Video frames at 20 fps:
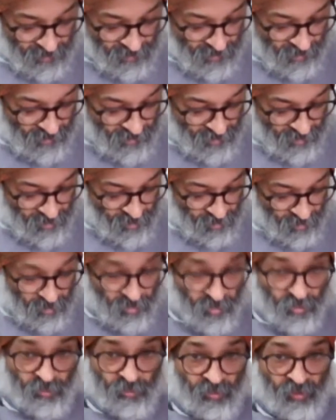It's going
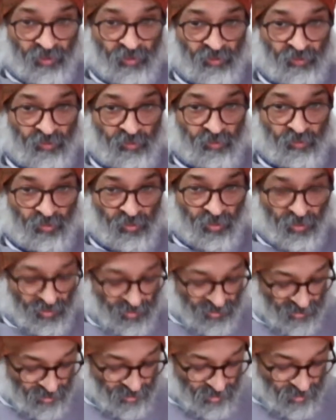on pretty smoothly
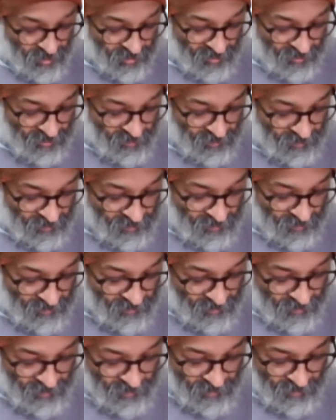actually.
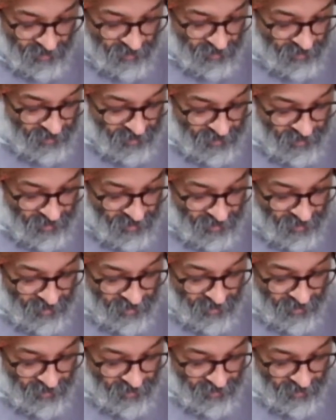
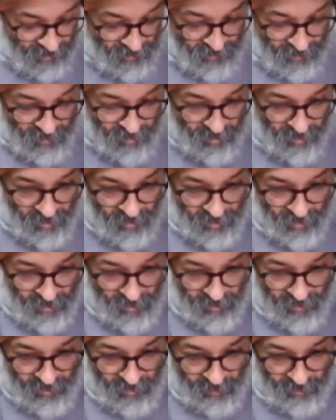I think I got the
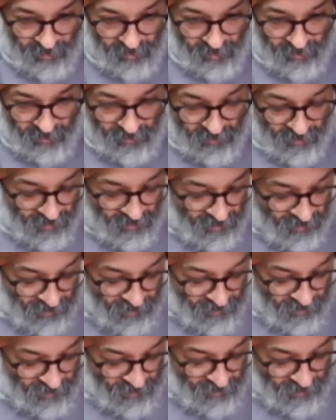take up just right.
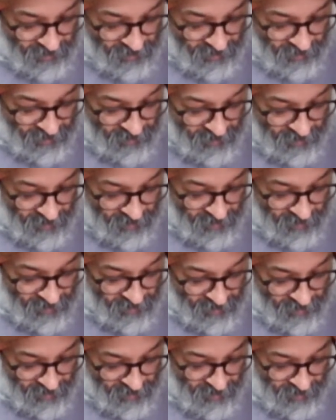Uh,